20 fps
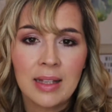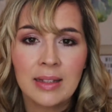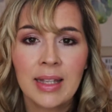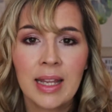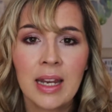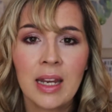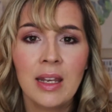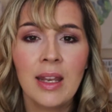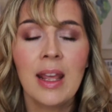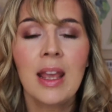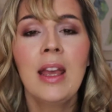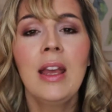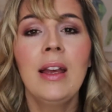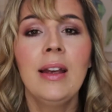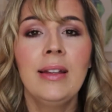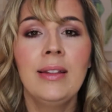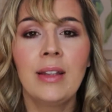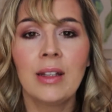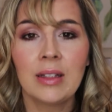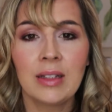Then
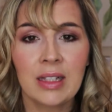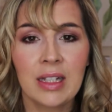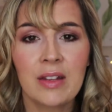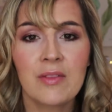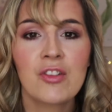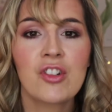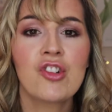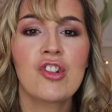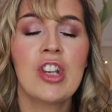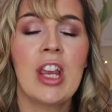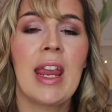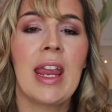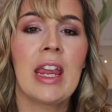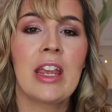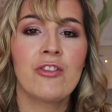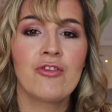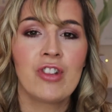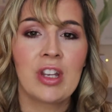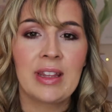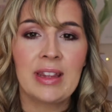the leaves
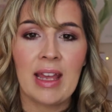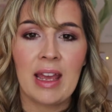change,